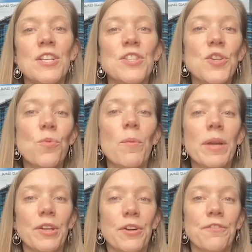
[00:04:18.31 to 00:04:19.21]
So what
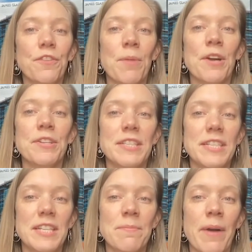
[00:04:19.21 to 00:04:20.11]
we learn from our
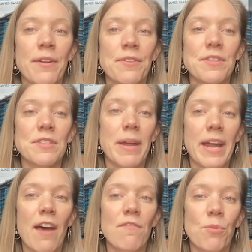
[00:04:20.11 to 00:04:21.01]
disease models may
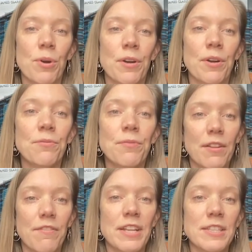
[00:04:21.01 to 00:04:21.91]
have more
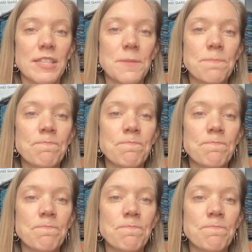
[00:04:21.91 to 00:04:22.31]
relevance.